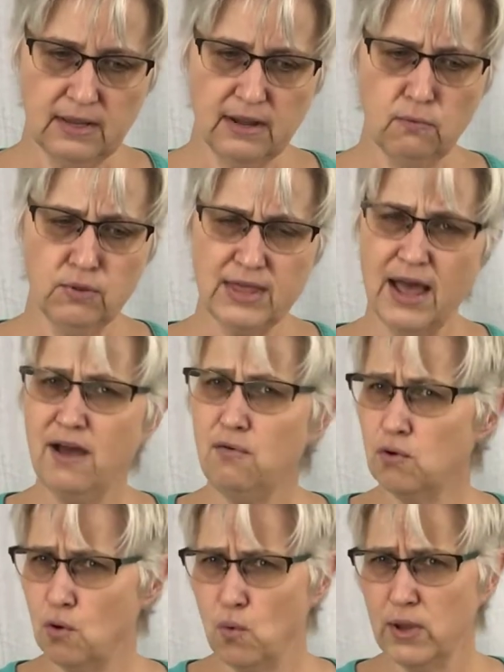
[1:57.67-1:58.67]
Now,
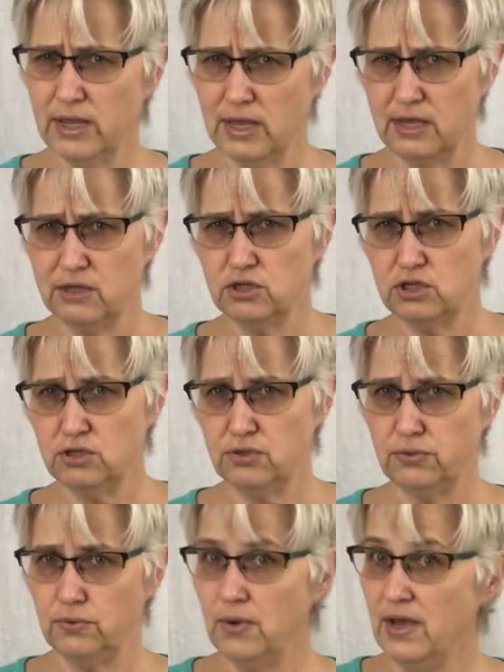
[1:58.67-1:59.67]
without going
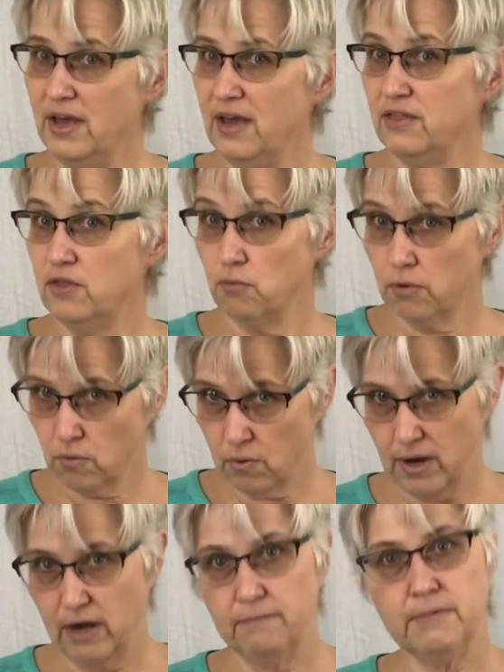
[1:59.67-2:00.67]
into the
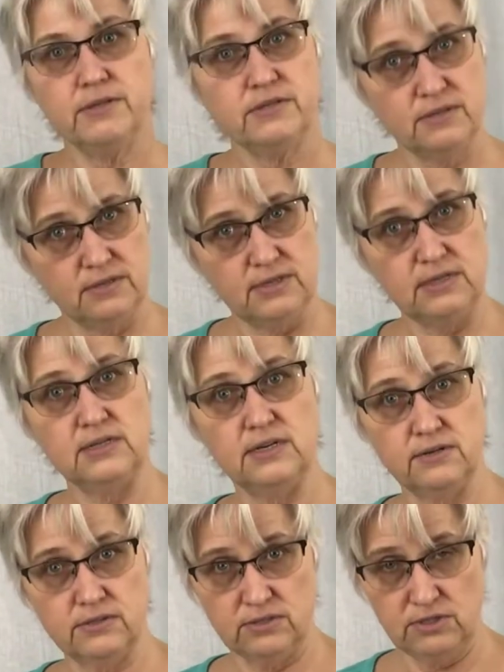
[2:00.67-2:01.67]
requirements and
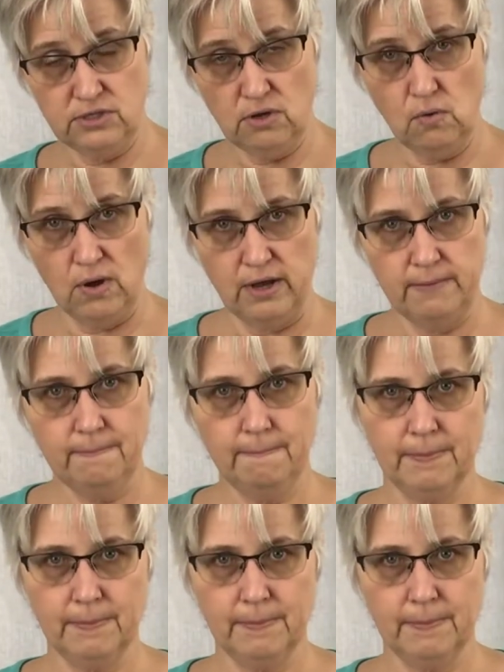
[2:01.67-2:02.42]
details and so on,